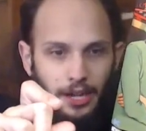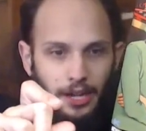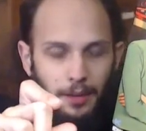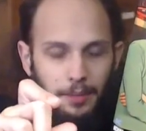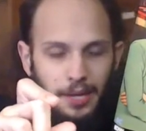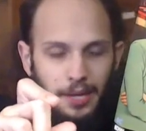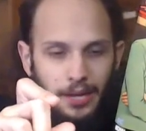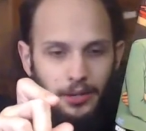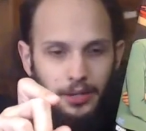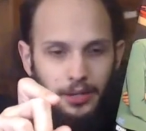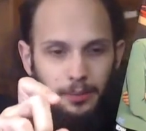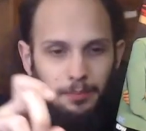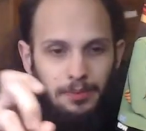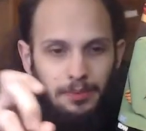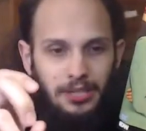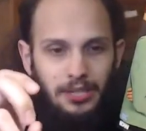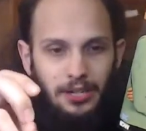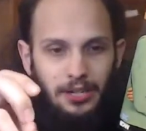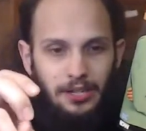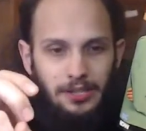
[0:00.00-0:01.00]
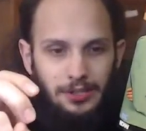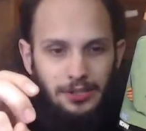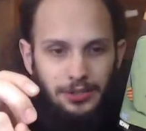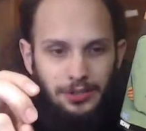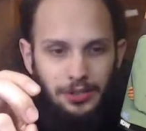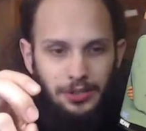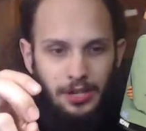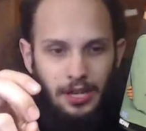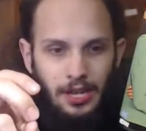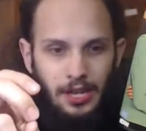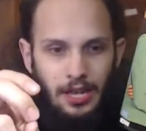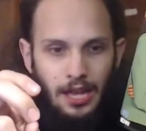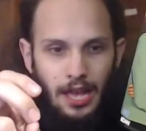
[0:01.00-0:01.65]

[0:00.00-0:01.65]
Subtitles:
about it, because